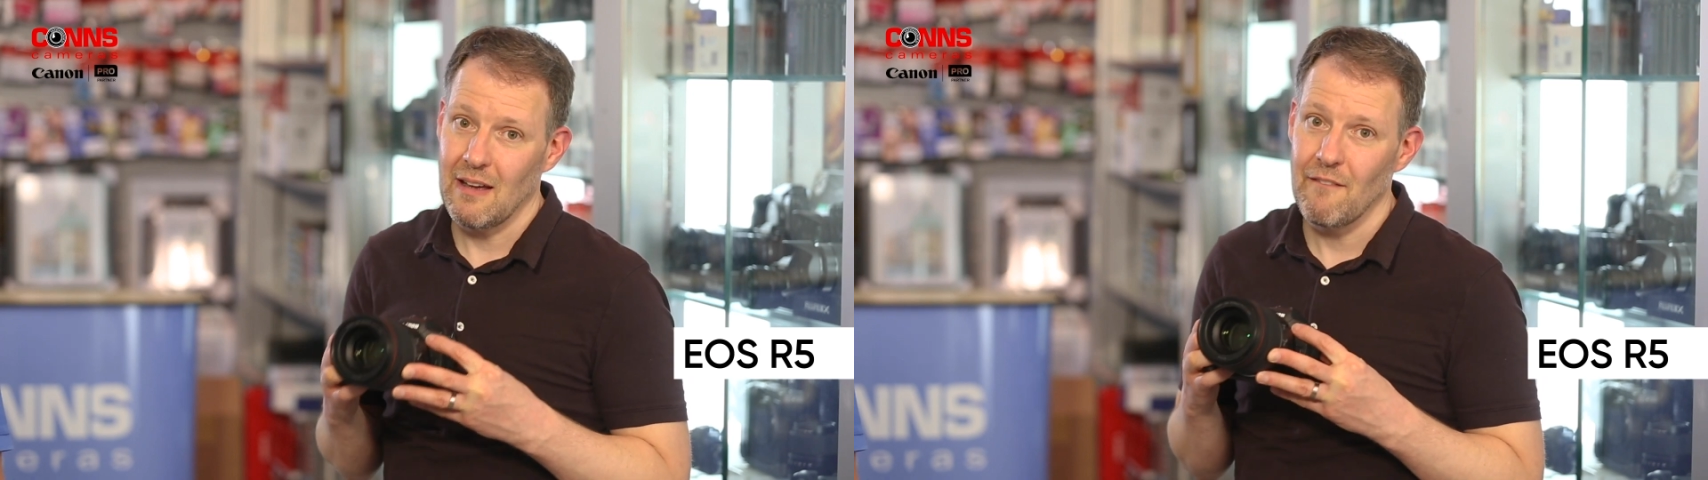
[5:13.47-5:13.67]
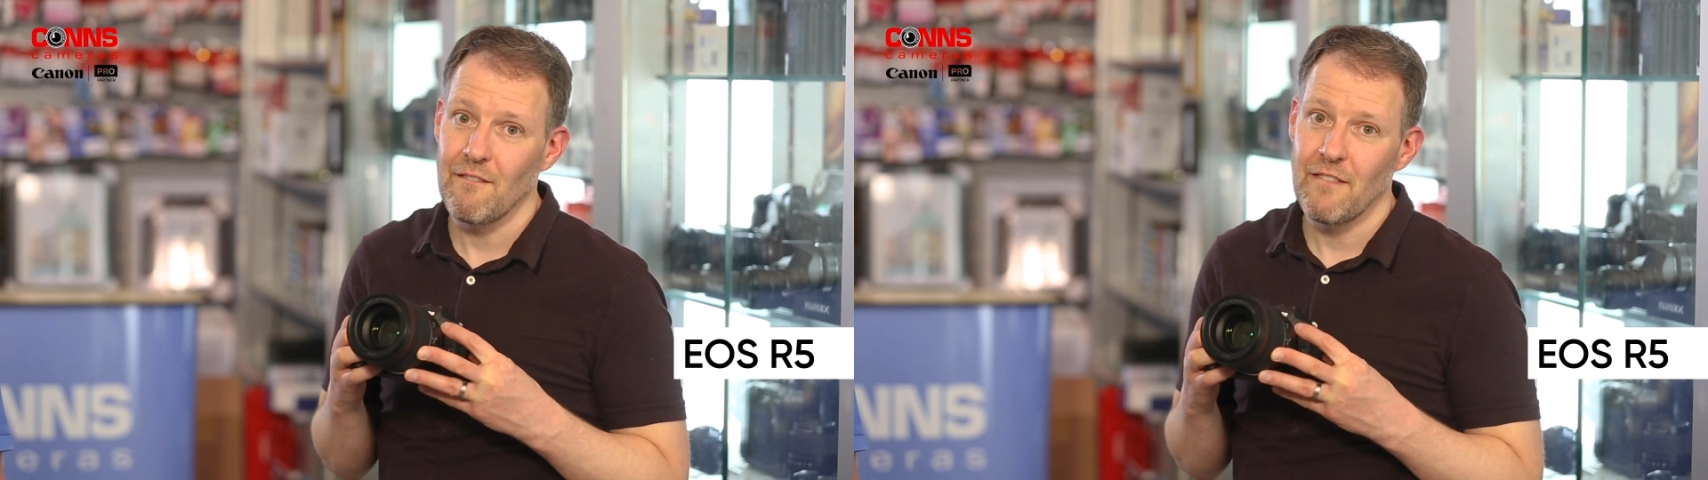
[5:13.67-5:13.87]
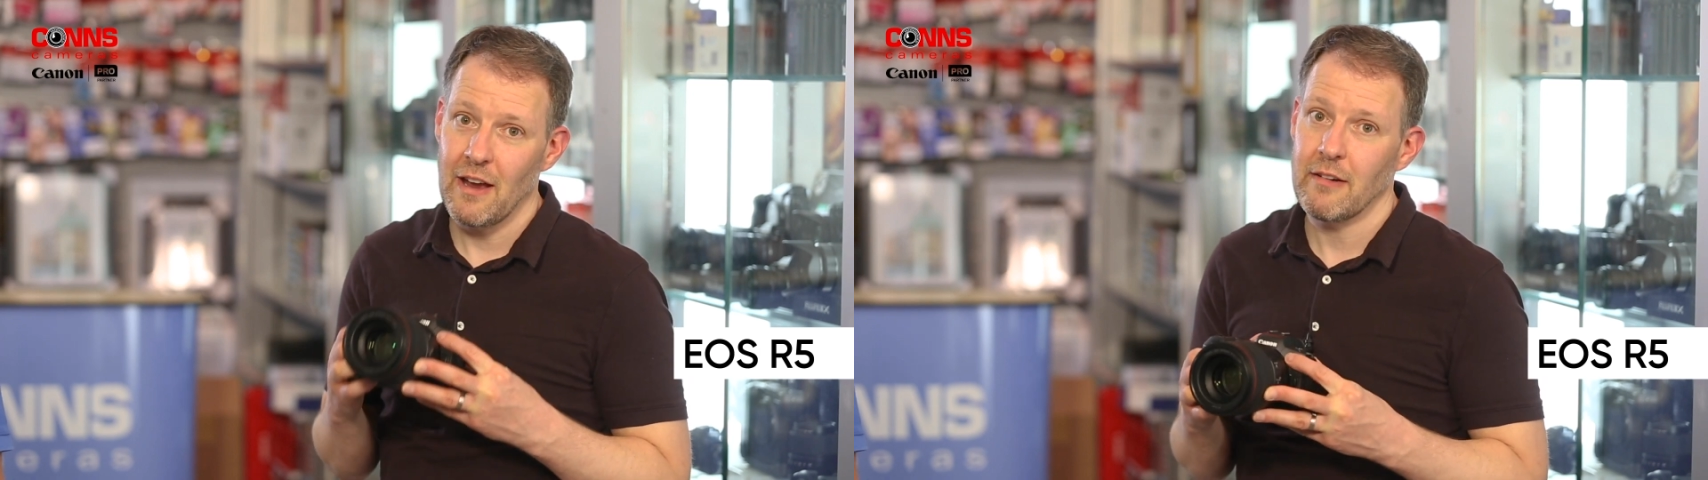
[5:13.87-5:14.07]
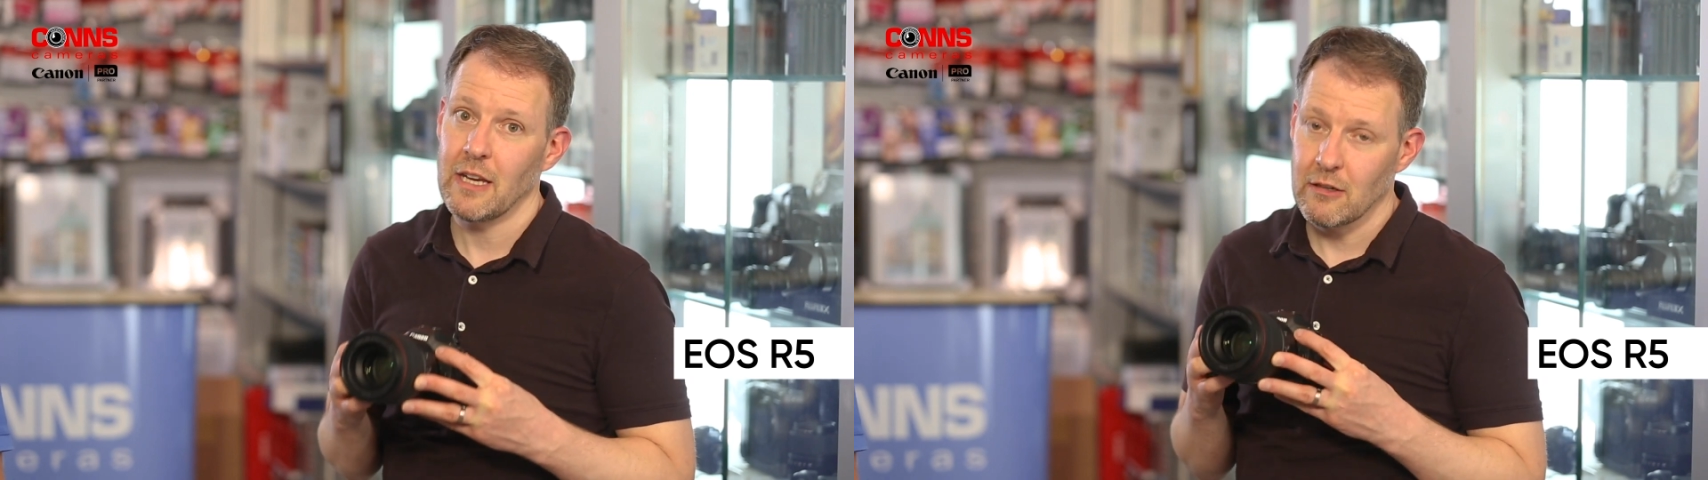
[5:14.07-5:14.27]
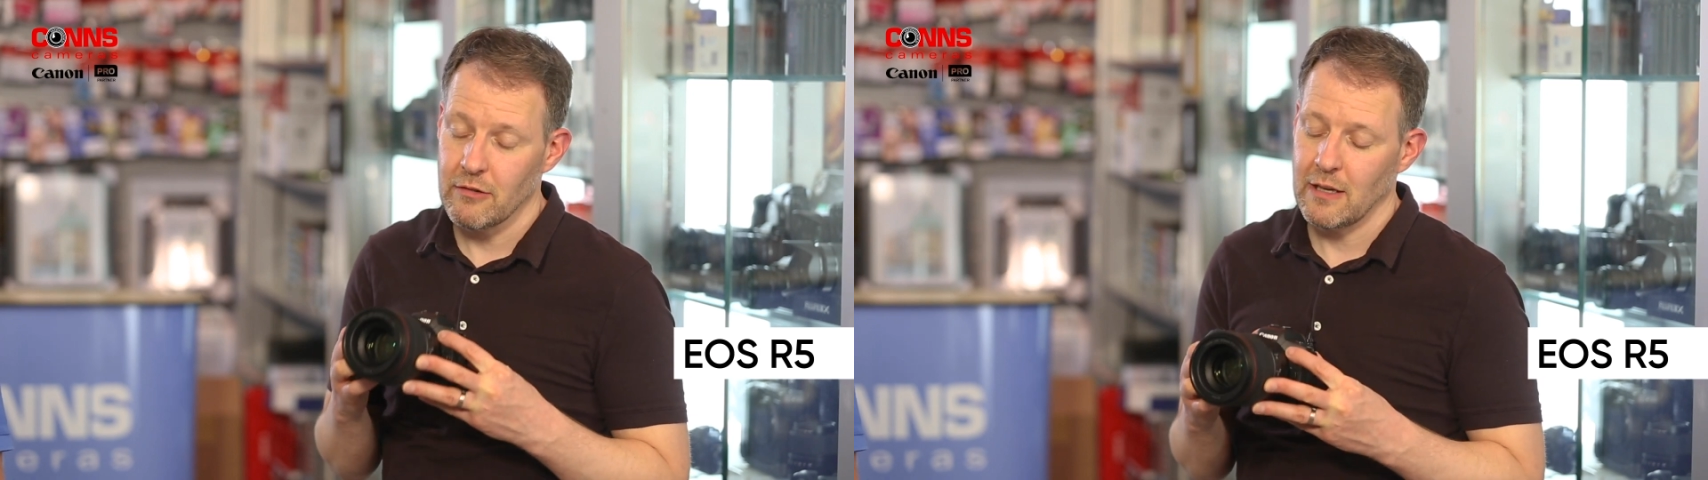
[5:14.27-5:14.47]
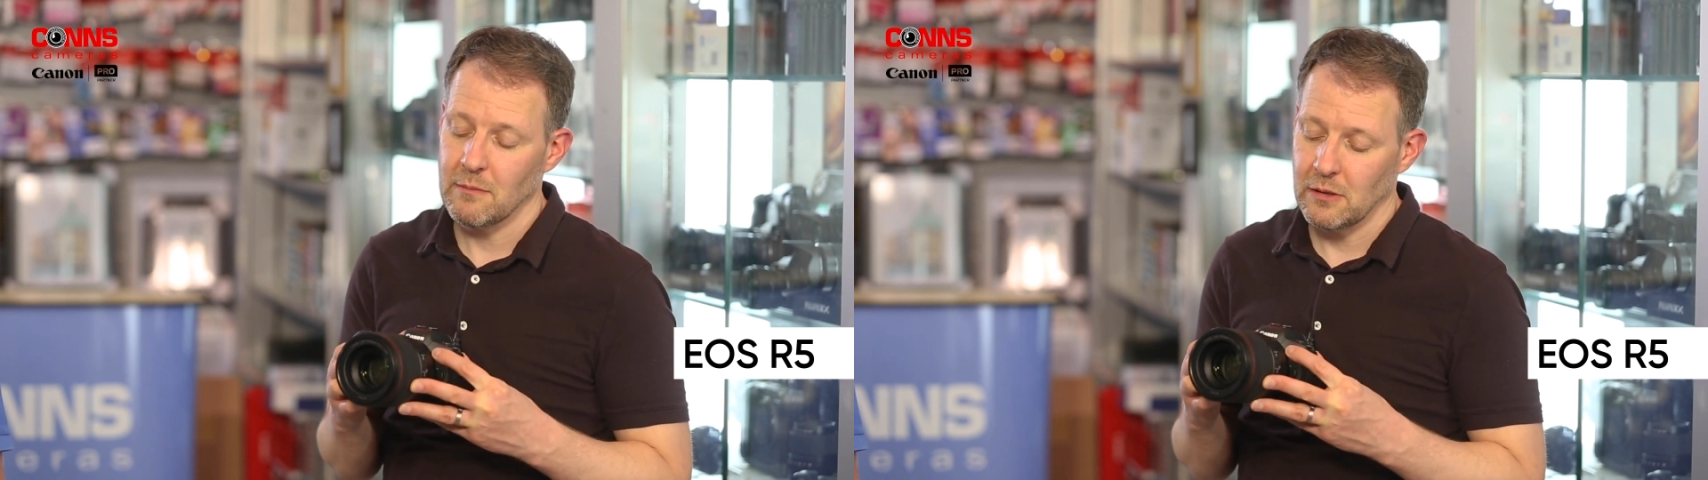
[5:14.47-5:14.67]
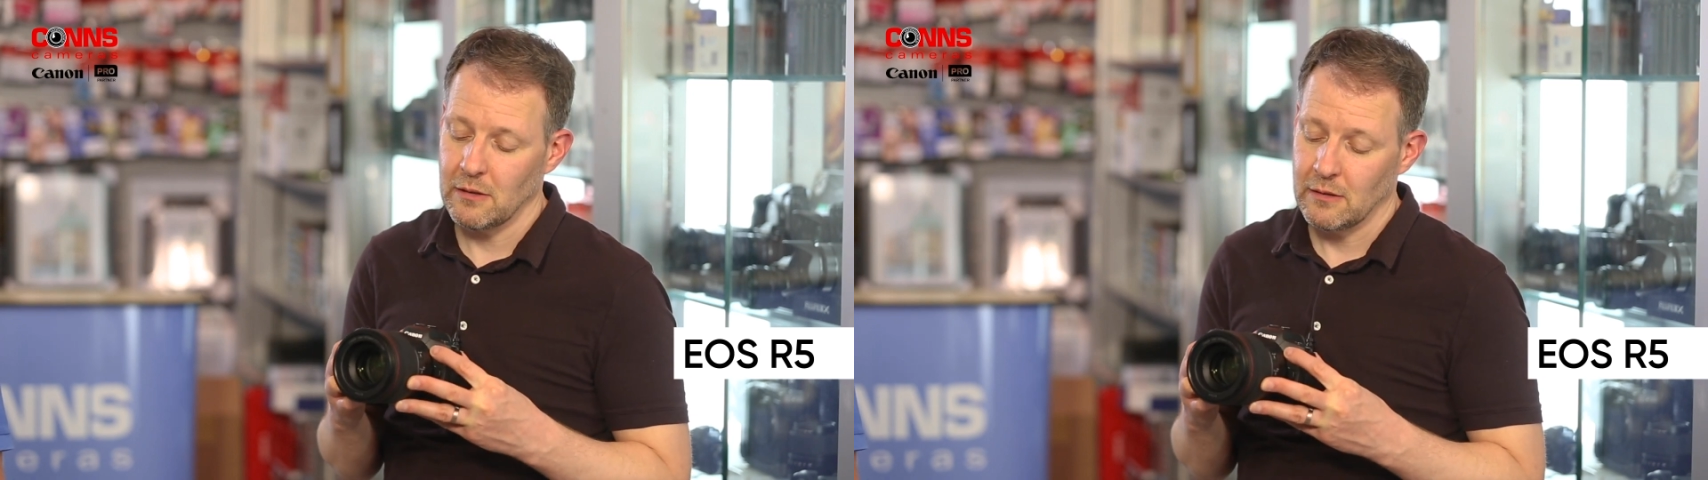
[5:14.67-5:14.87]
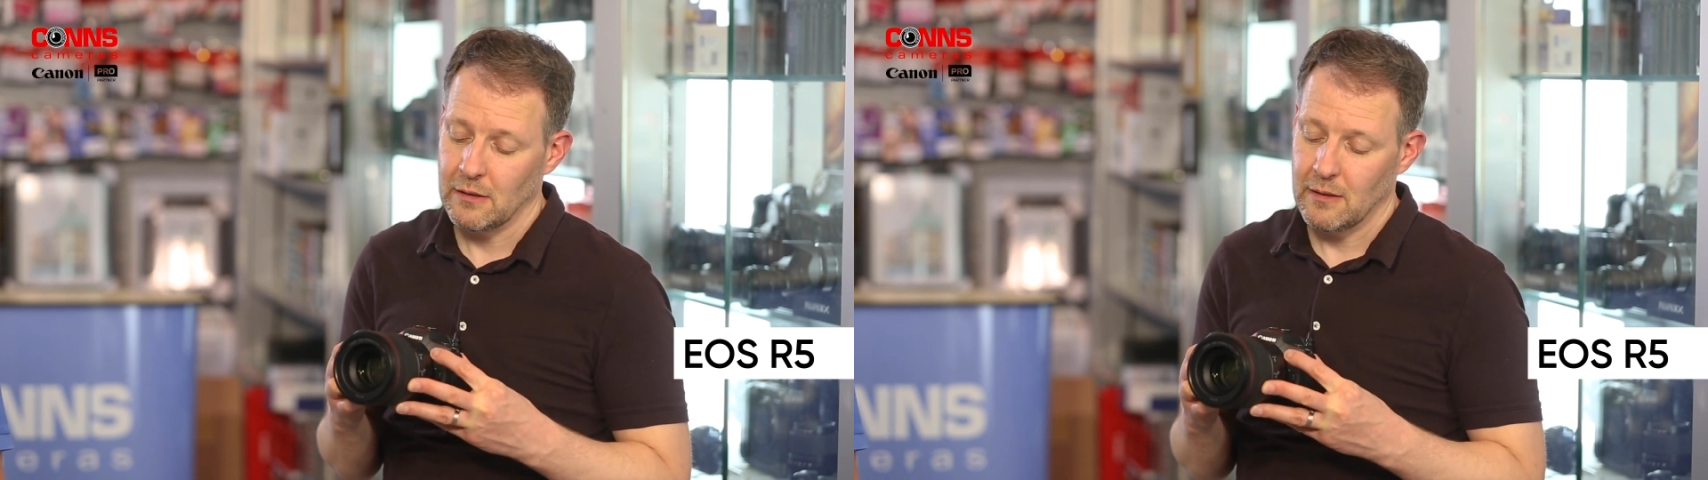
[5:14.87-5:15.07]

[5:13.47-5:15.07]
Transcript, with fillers: a very credible